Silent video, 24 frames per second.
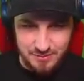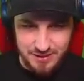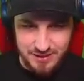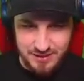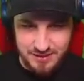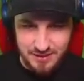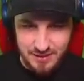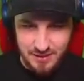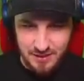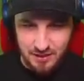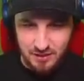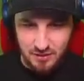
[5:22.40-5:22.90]
I'm
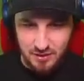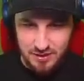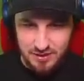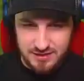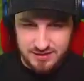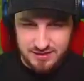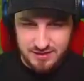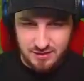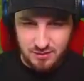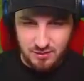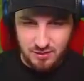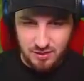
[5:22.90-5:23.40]
in. All right,
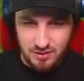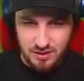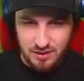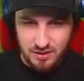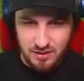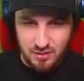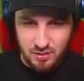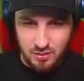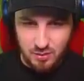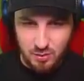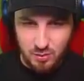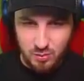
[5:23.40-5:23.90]
let's go.
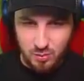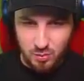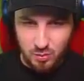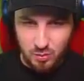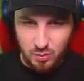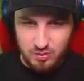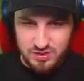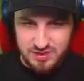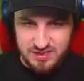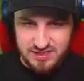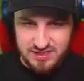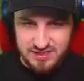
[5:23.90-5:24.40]

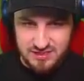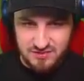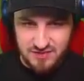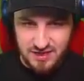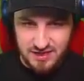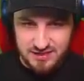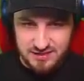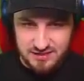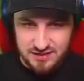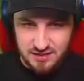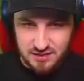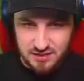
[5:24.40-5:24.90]
Oh, this thing's
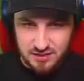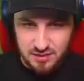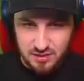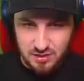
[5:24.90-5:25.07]
fast.